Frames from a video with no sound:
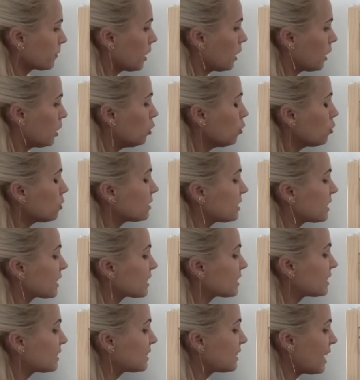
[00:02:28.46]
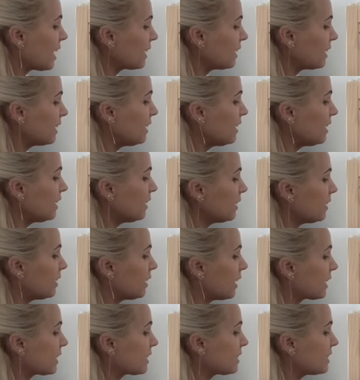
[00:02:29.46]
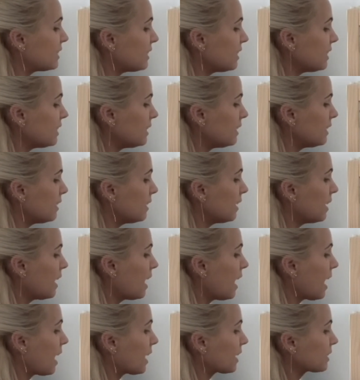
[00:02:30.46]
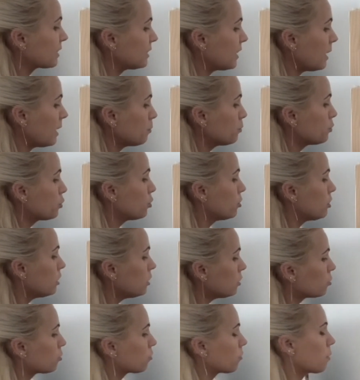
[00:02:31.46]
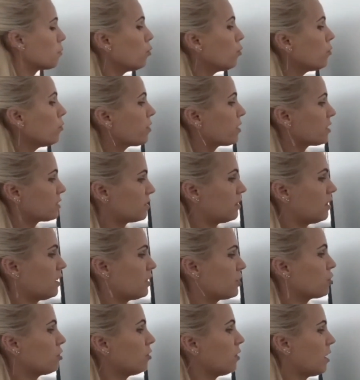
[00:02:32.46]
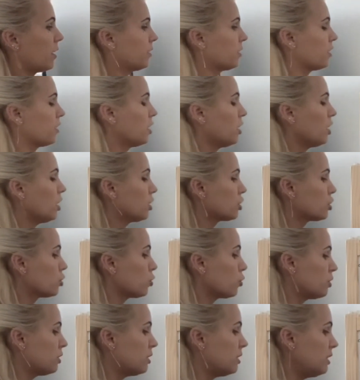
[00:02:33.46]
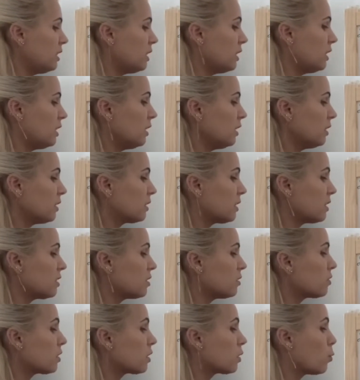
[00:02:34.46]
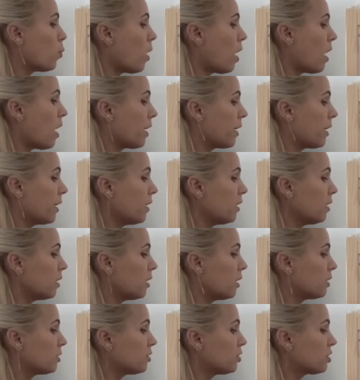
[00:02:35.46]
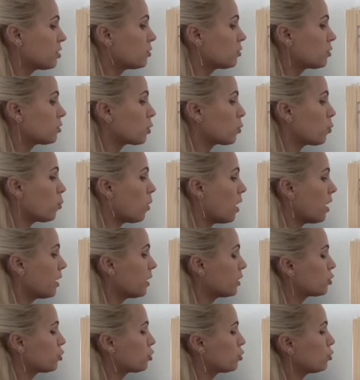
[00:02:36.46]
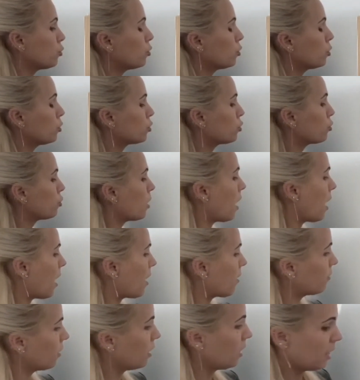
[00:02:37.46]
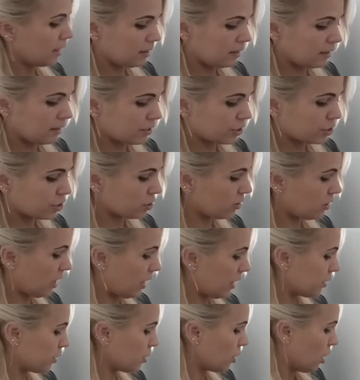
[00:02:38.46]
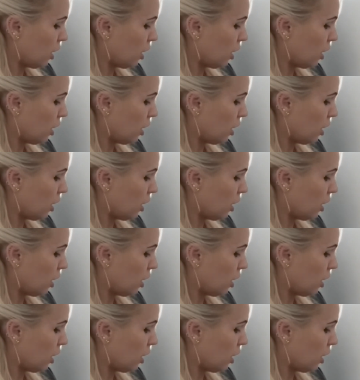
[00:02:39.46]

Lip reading: looks exactly like C, except you need to remove this leisure line. So D doesn't require to have leisure line.